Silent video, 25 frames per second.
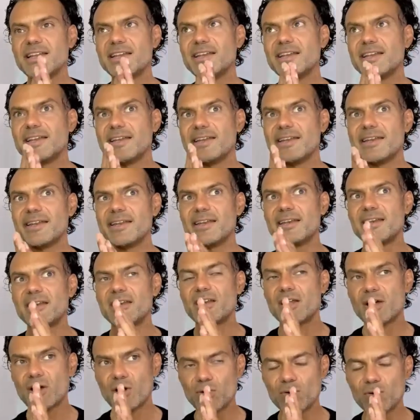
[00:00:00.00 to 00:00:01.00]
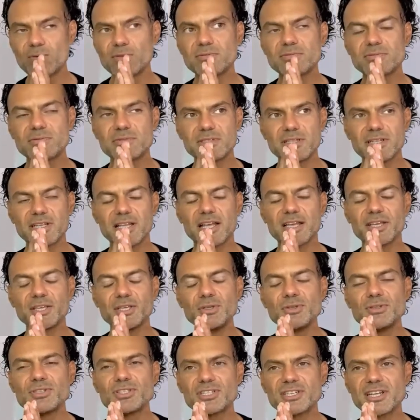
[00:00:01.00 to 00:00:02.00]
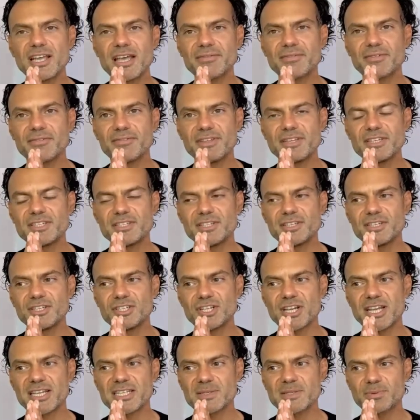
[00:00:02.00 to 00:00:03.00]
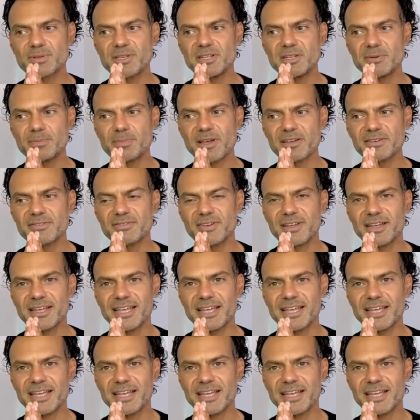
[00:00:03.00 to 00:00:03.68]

No. I used to have a vintage Esprit de Parfum,